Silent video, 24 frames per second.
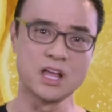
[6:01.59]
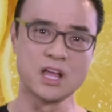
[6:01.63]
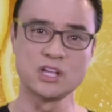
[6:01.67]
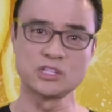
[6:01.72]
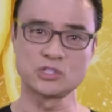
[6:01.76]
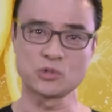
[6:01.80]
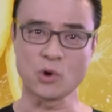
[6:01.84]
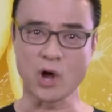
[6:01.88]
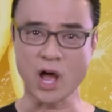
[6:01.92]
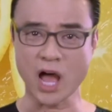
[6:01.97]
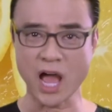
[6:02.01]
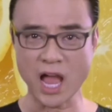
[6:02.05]

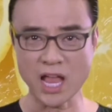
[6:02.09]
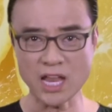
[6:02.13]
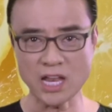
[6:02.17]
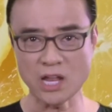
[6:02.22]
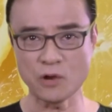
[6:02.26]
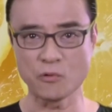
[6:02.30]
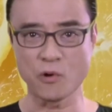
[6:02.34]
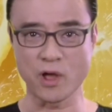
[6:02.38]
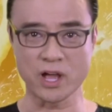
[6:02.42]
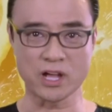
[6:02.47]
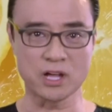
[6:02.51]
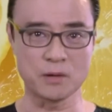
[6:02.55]
So highly
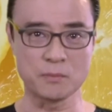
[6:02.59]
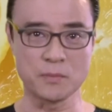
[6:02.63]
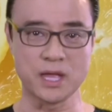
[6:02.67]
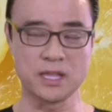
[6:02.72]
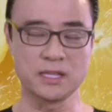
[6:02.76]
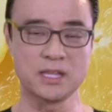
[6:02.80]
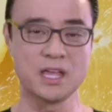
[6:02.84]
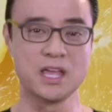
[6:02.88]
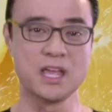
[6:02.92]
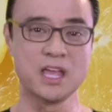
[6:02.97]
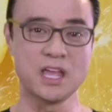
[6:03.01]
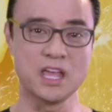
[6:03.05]

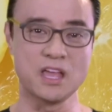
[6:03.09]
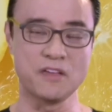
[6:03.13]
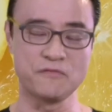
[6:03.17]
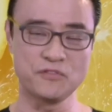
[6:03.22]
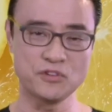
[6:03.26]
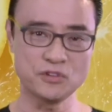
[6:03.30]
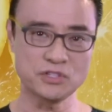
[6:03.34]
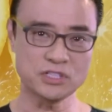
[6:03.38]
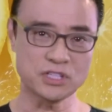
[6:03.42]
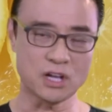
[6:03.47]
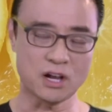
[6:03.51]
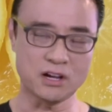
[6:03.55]
recommend, if
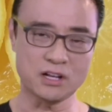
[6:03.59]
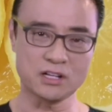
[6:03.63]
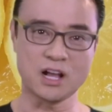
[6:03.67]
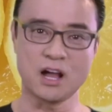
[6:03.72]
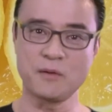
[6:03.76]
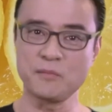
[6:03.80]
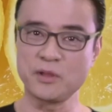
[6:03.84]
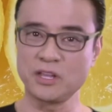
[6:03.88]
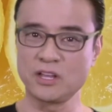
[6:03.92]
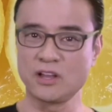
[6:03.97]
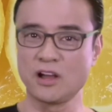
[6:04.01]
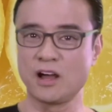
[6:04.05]
you started coming